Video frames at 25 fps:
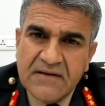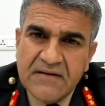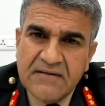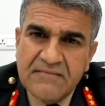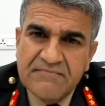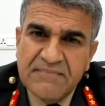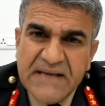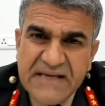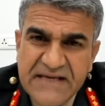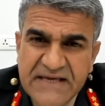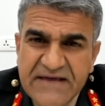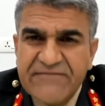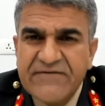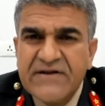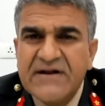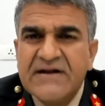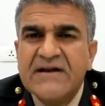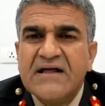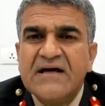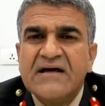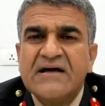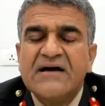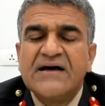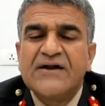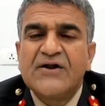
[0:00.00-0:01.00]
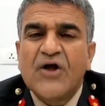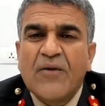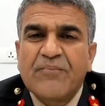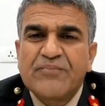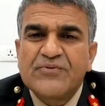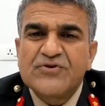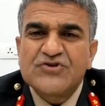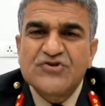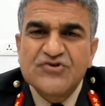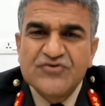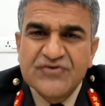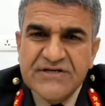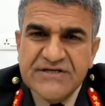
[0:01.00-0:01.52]
Being given an
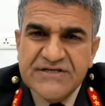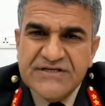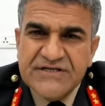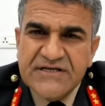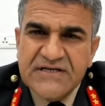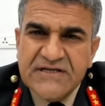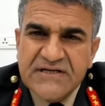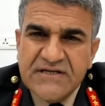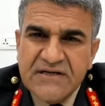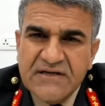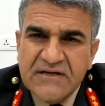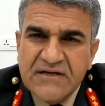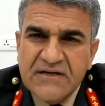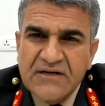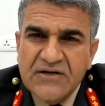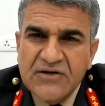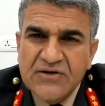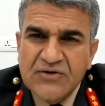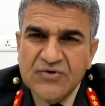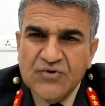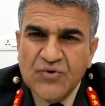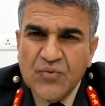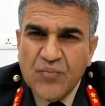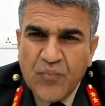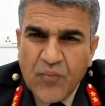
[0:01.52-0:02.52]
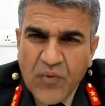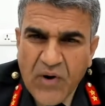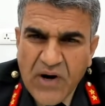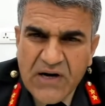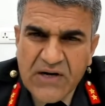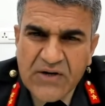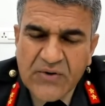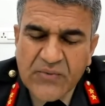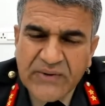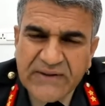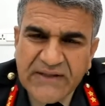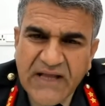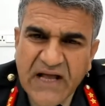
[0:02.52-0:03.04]
opportunity to
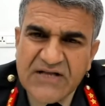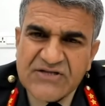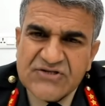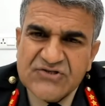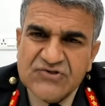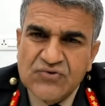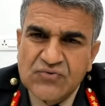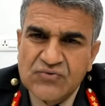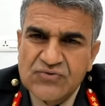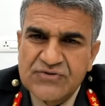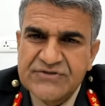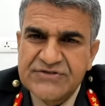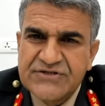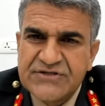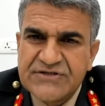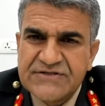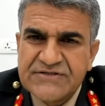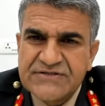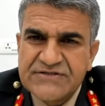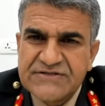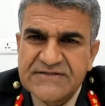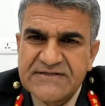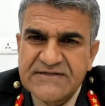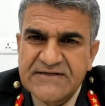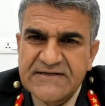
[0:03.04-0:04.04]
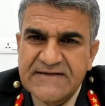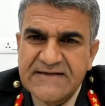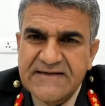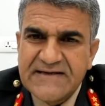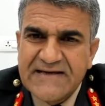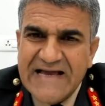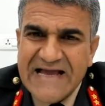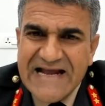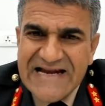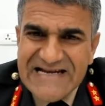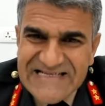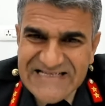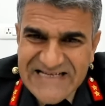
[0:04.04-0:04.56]
work with our soldiers,
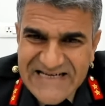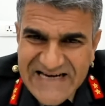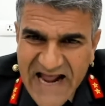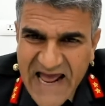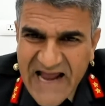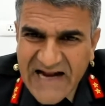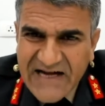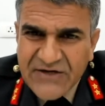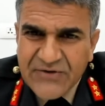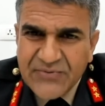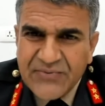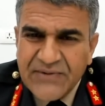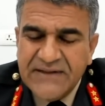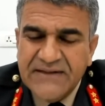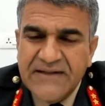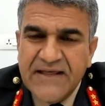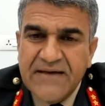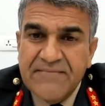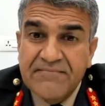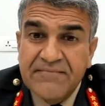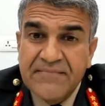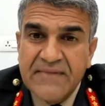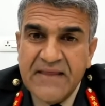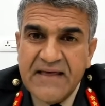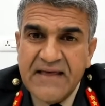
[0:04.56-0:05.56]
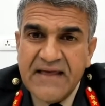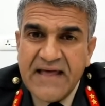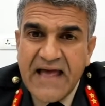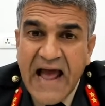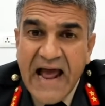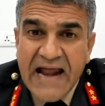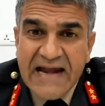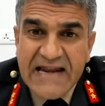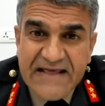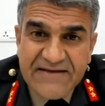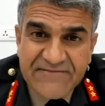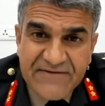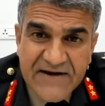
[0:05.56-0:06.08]
interact with them,
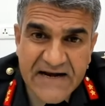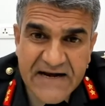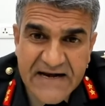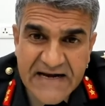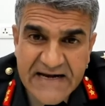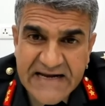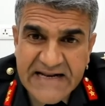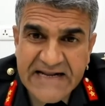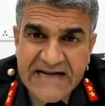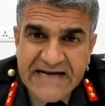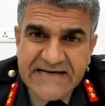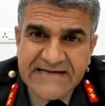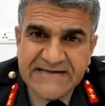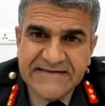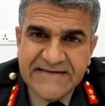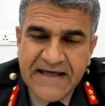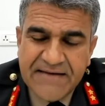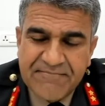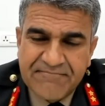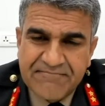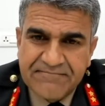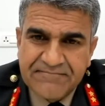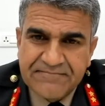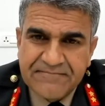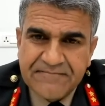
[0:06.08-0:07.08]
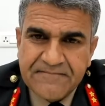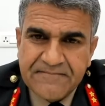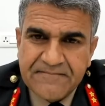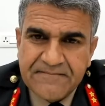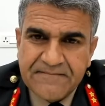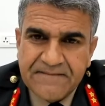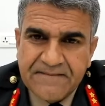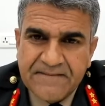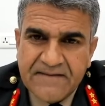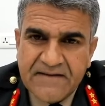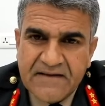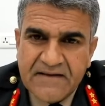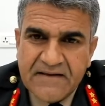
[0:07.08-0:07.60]
and even lead them
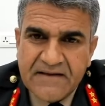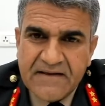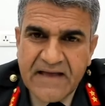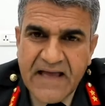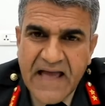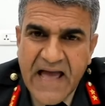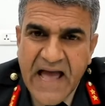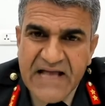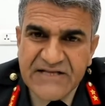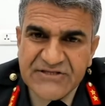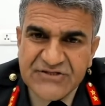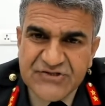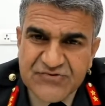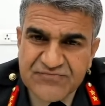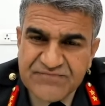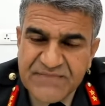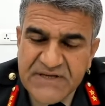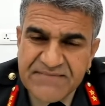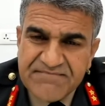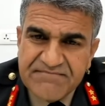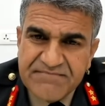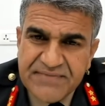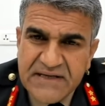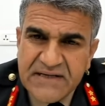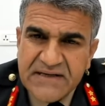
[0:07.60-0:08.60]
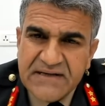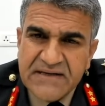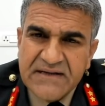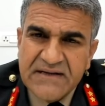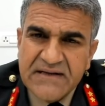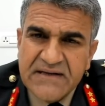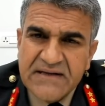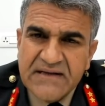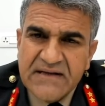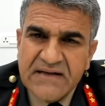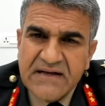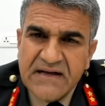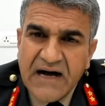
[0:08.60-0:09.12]
has to me
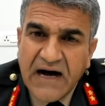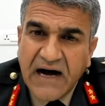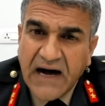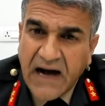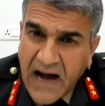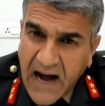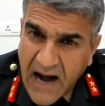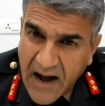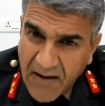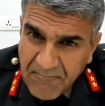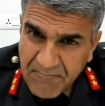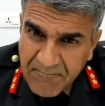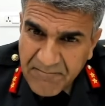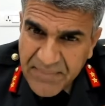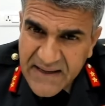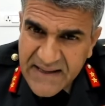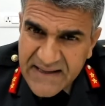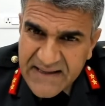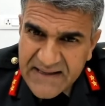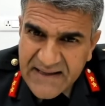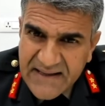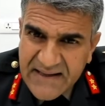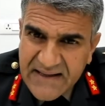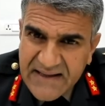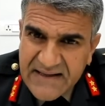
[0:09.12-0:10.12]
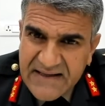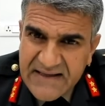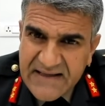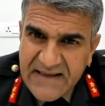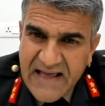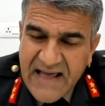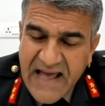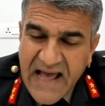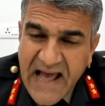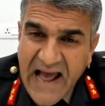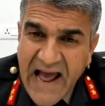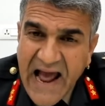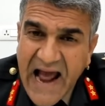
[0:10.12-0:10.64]
been a humbling
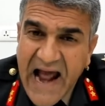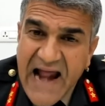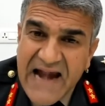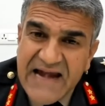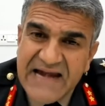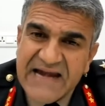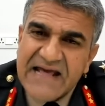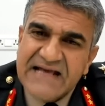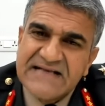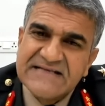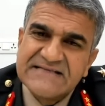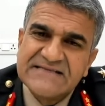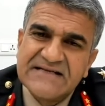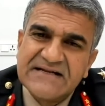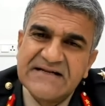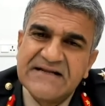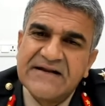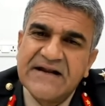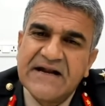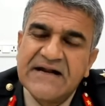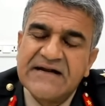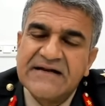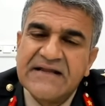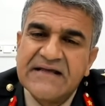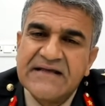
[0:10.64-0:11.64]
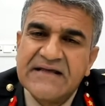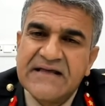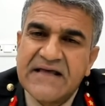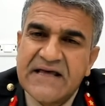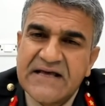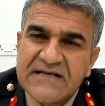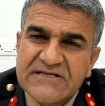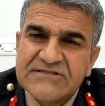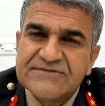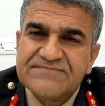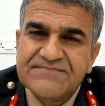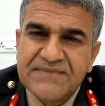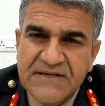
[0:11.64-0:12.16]
and exhilarating
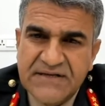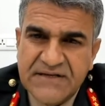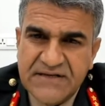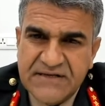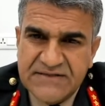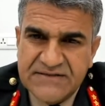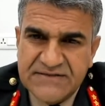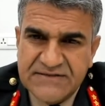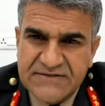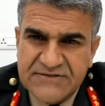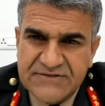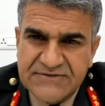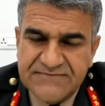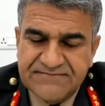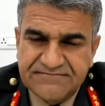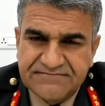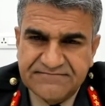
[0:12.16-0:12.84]
experience.